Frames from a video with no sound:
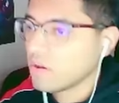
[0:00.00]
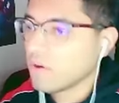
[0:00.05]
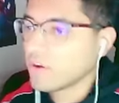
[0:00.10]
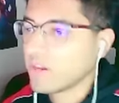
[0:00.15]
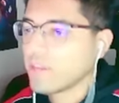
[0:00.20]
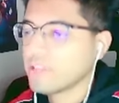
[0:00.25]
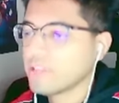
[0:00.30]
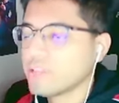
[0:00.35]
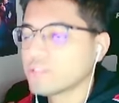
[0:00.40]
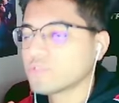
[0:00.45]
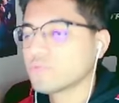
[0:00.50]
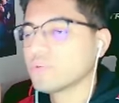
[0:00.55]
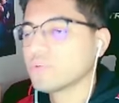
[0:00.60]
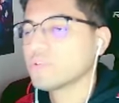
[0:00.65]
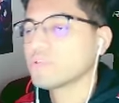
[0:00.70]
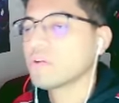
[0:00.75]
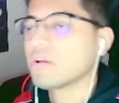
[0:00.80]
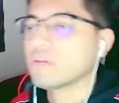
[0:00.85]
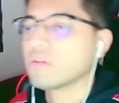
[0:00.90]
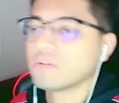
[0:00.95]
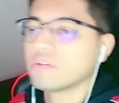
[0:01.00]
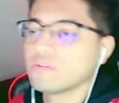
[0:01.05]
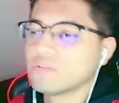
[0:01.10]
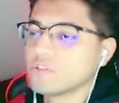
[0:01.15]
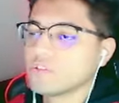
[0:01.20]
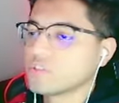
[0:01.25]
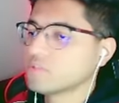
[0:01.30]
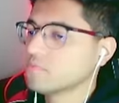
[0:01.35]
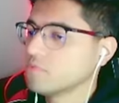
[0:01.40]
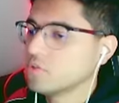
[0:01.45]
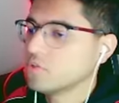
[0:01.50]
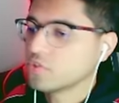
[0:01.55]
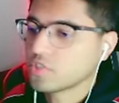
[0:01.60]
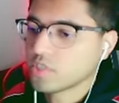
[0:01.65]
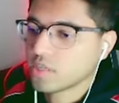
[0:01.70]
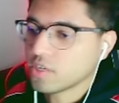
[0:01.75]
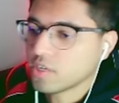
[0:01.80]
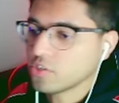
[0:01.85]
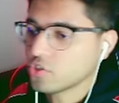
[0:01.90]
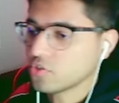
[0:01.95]
Okay, this one is all just
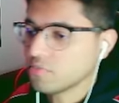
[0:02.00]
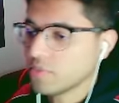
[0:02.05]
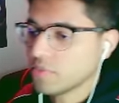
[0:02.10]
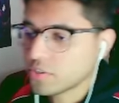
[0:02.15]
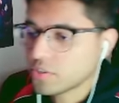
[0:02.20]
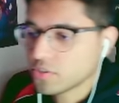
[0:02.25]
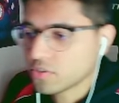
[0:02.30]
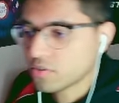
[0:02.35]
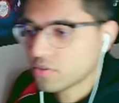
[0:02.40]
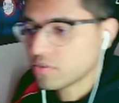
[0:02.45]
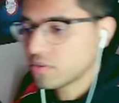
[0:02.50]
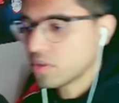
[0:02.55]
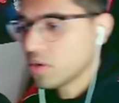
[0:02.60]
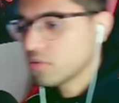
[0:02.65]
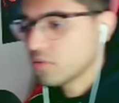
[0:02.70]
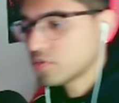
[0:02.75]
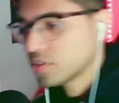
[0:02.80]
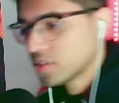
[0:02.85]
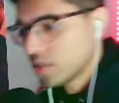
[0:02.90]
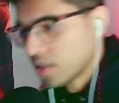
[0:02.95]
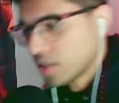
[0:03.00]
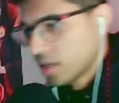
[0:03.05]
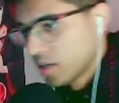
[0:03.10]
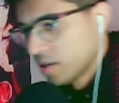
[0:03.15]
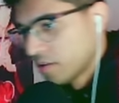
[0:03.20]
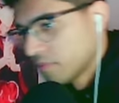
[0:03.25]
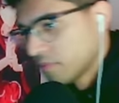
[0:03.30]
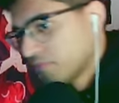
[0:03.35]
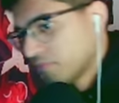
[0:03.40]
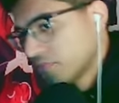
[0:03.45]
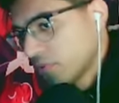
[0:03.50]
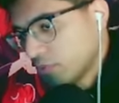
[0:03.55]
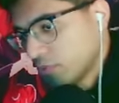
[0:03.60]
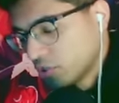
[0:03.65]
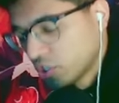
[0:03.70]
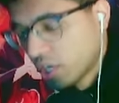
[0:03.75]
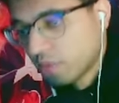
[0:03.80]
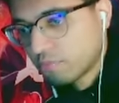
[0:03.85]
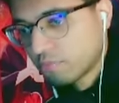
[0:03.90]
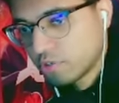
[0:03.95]
music, instrumental, no singing, which
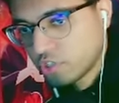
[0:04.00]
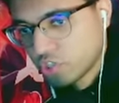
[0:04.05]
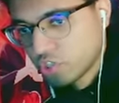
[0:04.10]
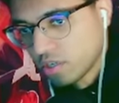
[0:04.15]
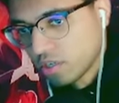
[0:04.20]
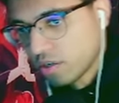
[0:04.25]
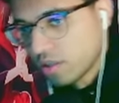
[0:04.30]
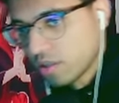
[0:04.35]
I appreciate a